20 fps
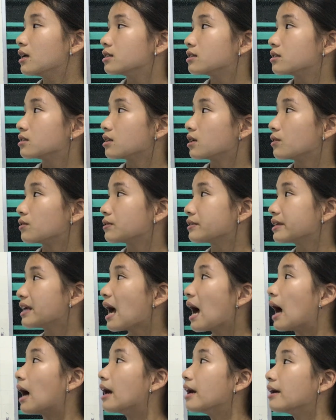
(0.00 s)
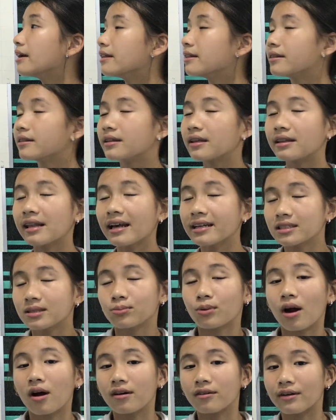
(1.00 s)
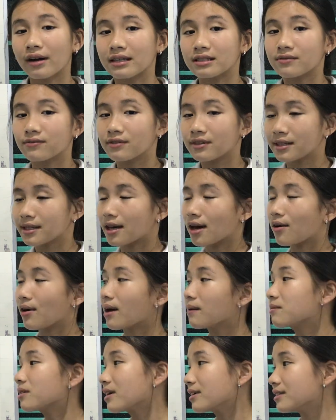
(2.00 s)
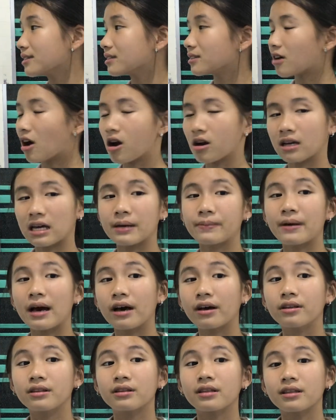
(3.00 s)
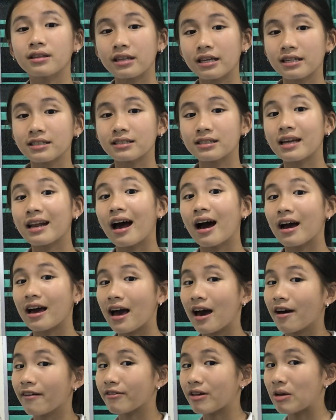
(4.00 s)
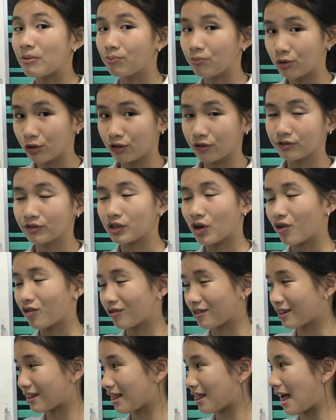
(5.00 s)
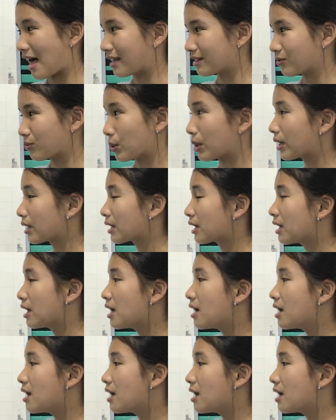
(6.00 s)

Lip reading: So yeah, in the next progress video, I'm going to talk about the things that I have improved over the last week.